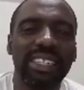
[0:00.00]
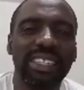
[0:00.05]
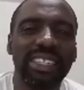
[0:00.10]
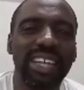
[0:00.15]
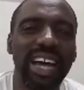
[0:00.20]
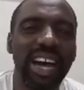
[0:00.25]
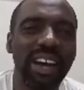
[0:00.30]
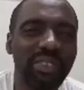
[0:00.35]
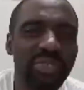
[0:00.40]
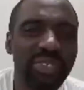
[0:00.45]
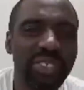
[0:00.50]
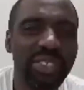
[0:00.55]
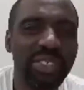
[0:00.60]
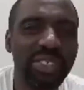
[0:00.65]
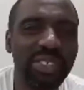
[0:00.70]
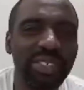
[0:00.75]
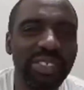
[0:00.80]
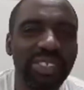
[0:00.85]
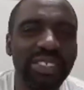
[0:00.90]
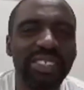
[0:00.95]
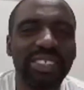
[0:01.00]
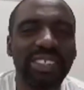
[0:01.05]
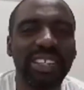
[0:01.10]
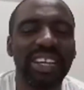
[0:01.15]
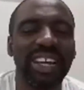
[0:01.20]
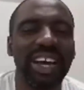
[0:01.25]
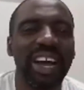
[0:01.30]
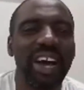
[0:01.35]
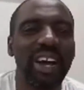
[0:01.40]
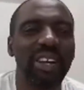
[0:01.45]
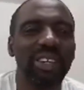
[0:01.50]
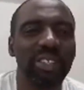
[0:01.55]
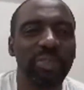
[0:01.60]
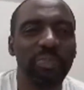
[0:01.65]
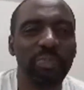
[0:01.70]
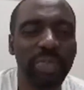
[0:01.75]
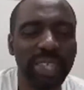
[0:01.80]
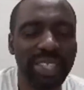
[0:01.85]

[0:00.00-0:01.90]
this afternoon. I was